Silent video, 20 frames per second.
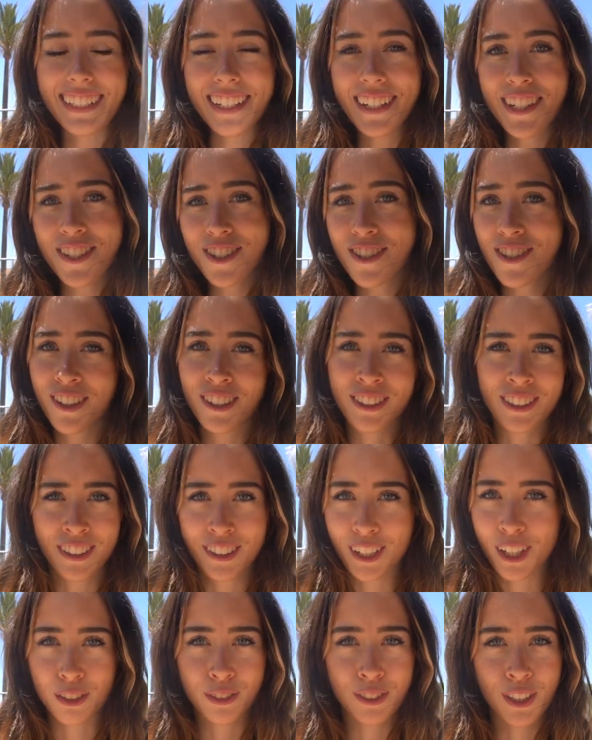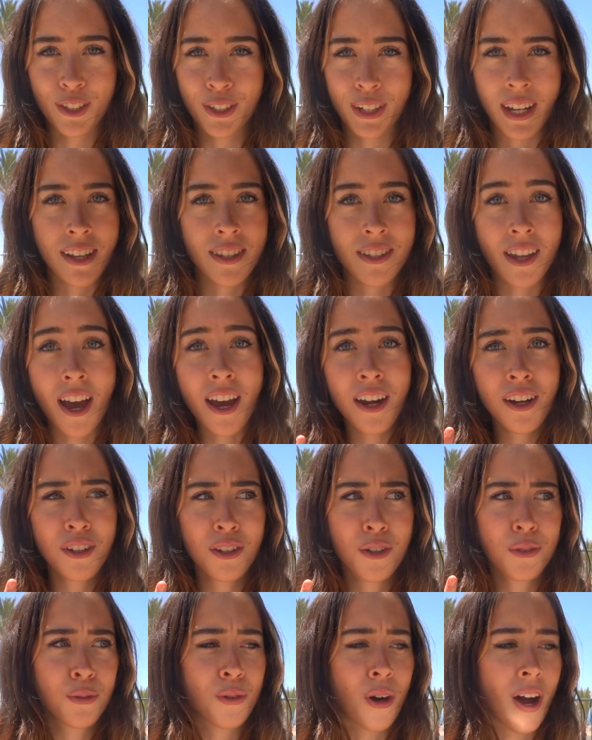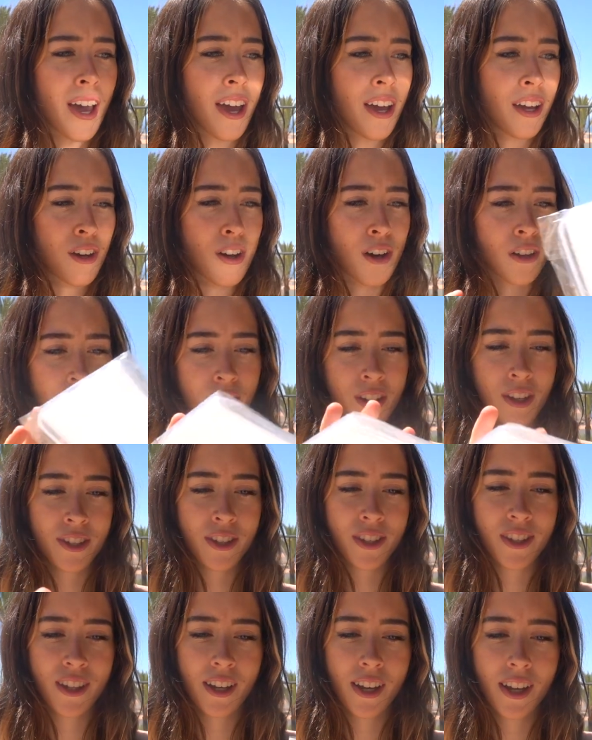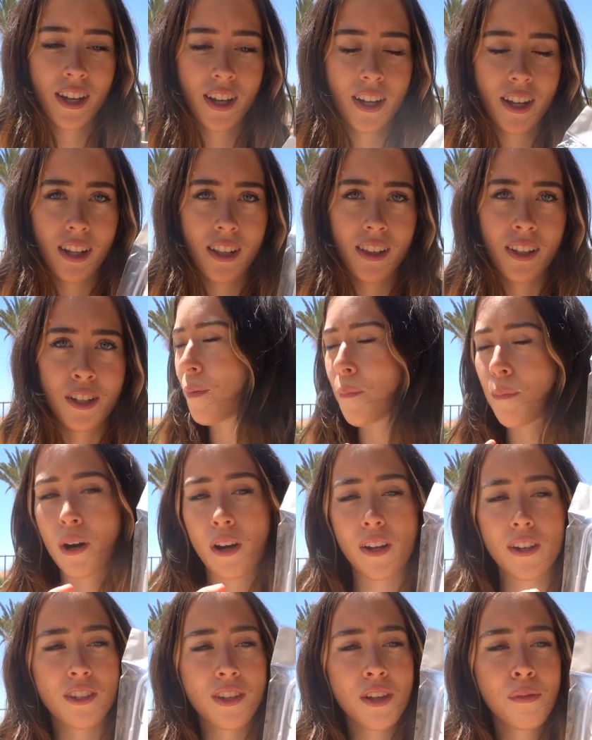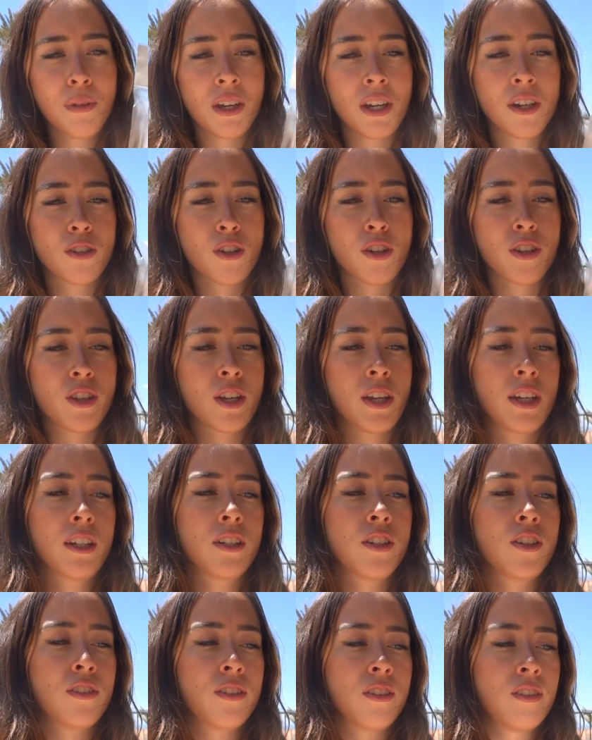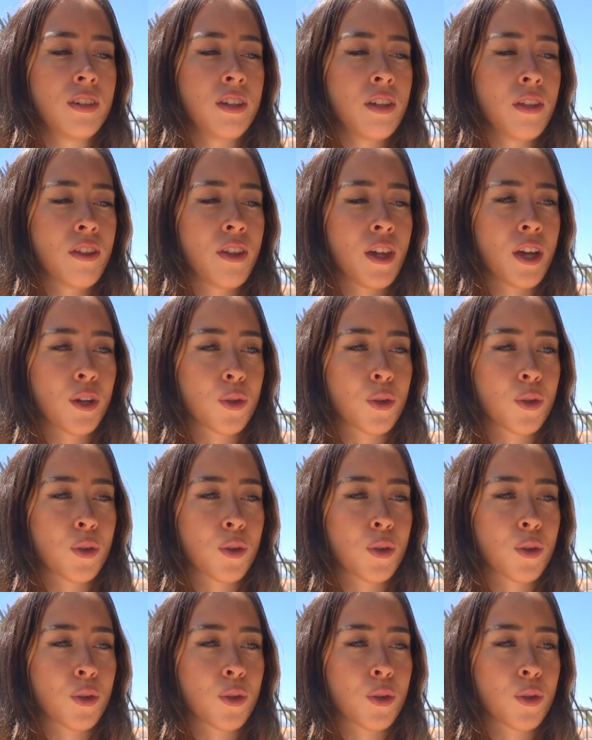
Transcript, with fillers: It's just a clear phone case. I don't know why I got this, but it's gonna be interesting to see the